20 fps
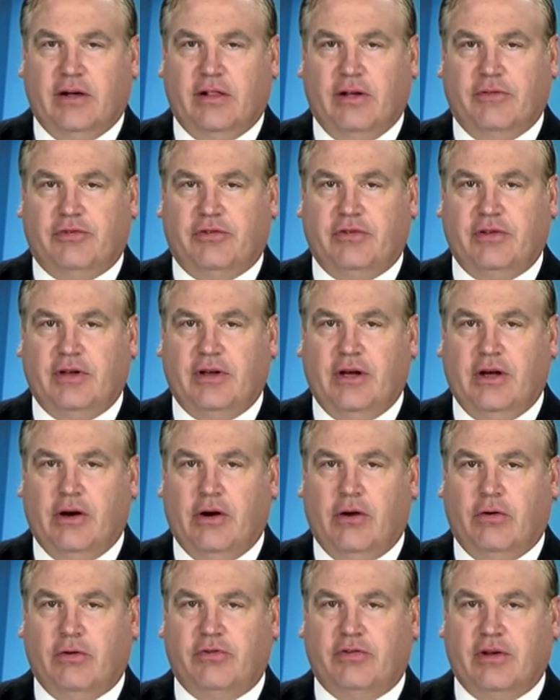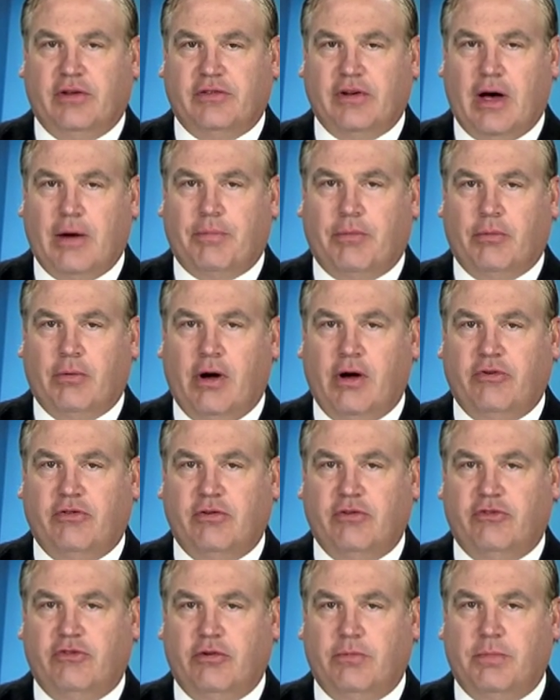Cliffs CEO says
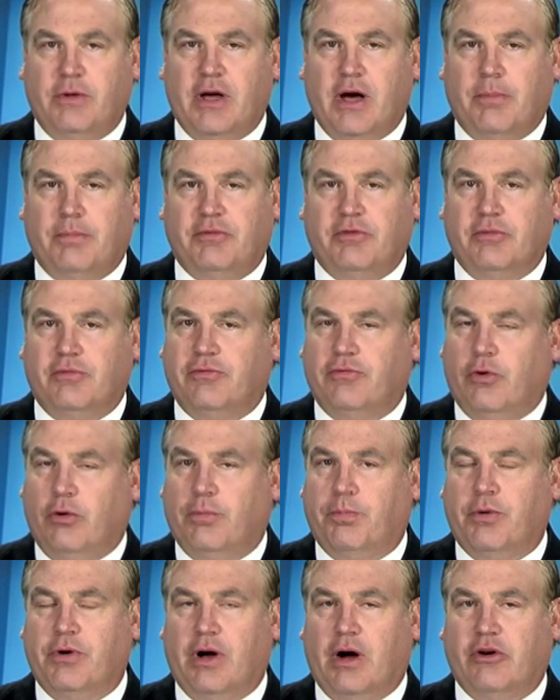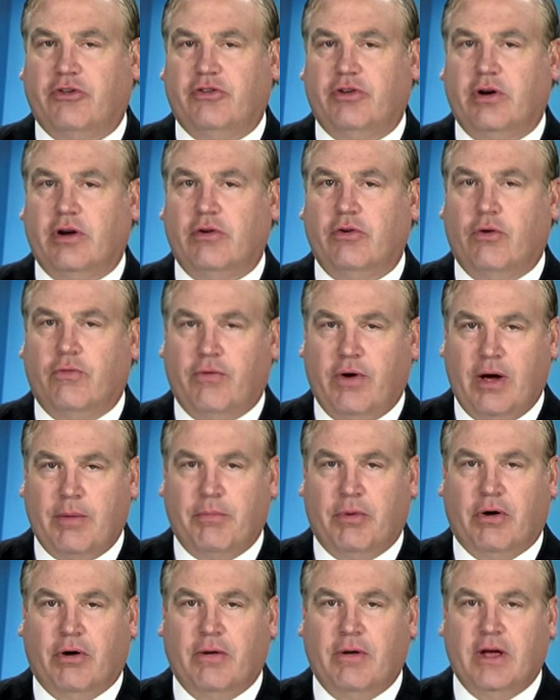operations should be up to full production in
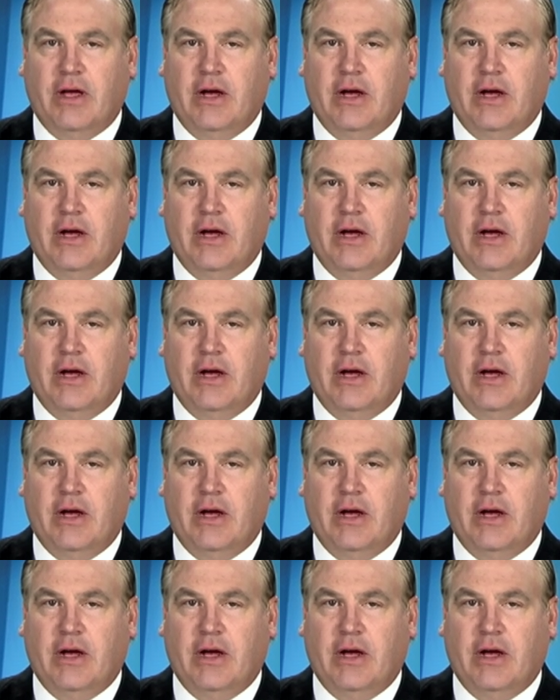November.